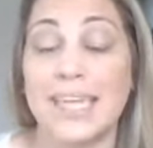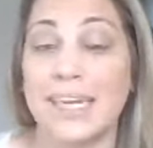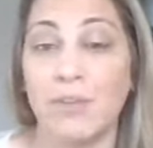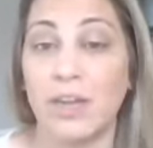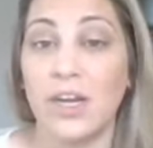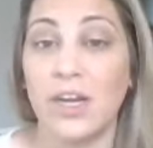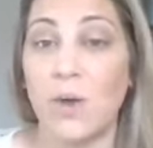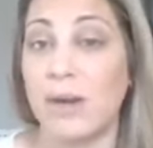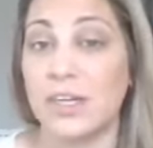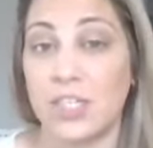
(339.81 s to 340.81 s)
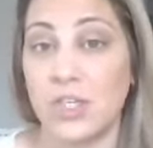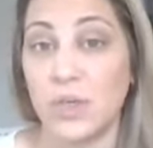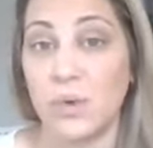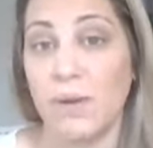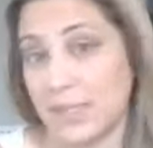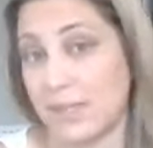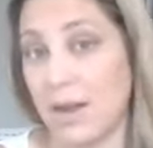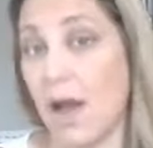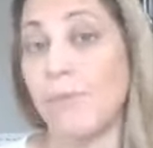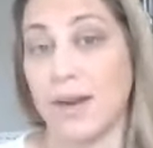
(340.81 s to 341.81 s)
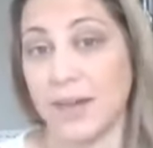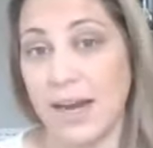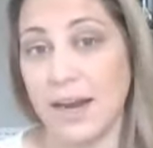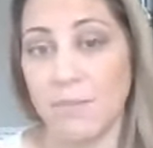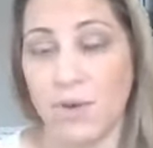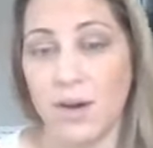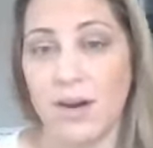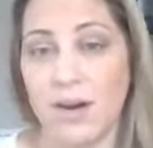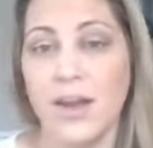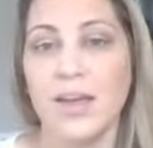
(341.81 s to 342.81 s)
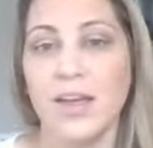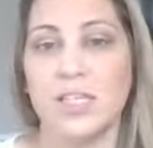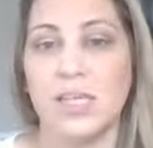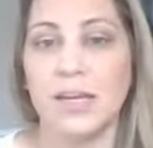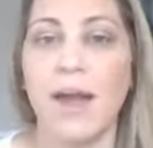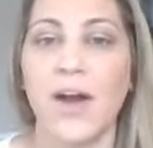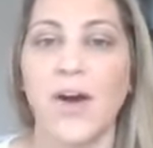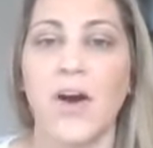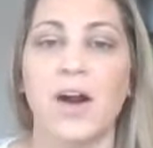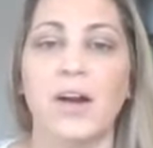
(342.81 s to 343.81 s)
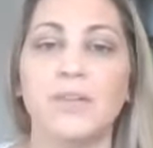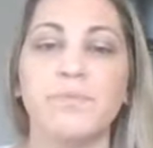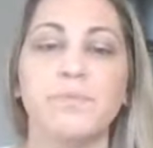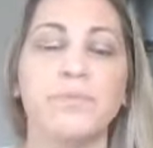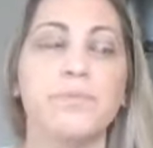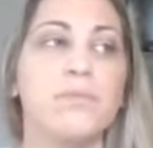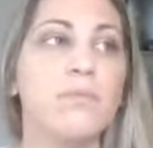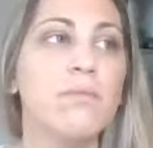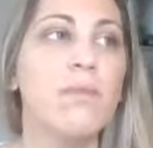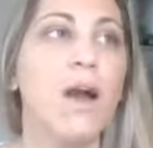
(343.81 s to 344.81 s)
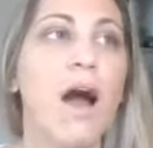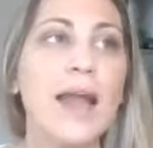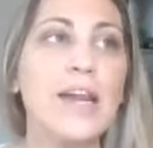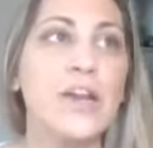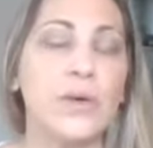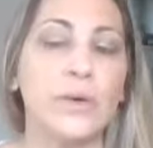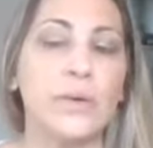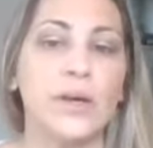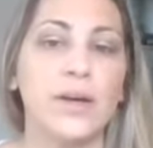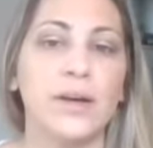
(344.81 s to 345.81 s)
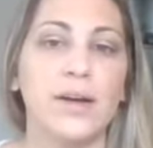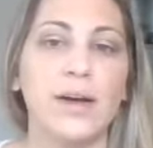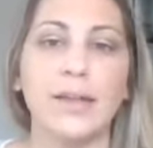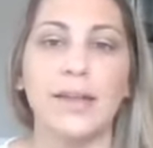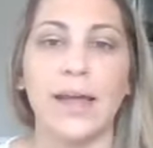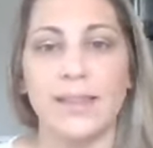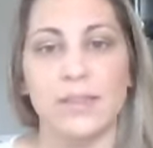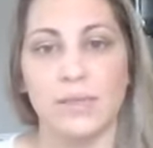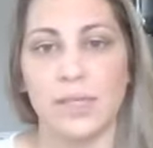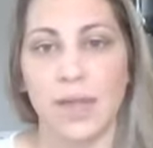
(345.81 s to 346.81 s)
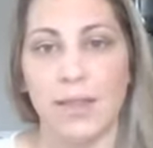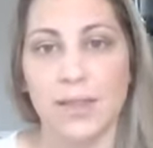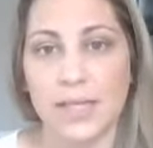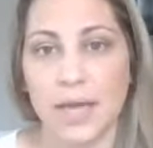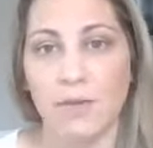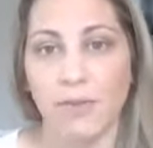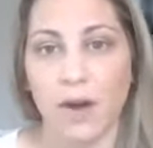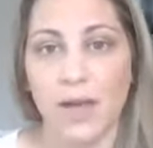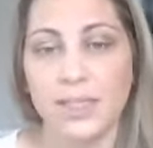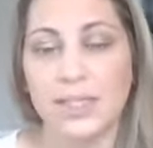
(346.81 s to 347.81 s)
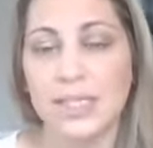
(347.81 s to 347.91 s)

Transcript: I didn't really know, but I just knew I was not pregnant anymore. Just in my heart, I knew like this was not the cycle for us.